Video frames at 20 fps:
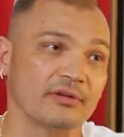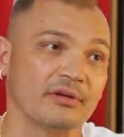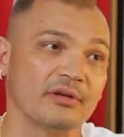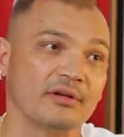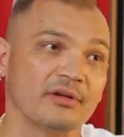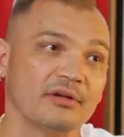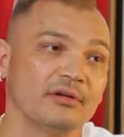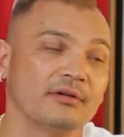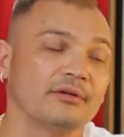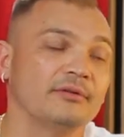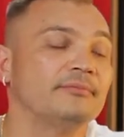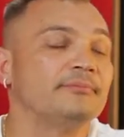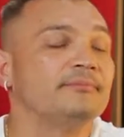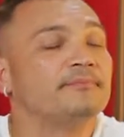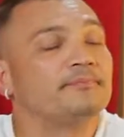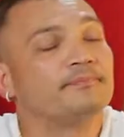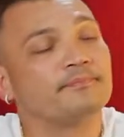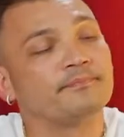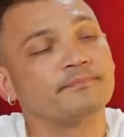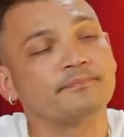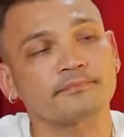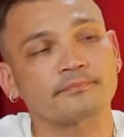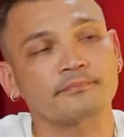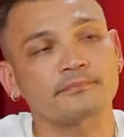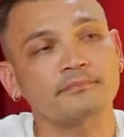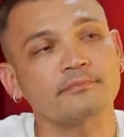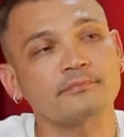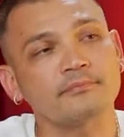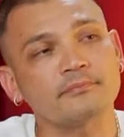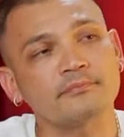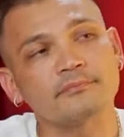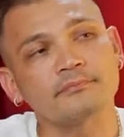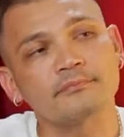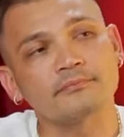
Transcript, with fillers: I totally agree with that. And I love what you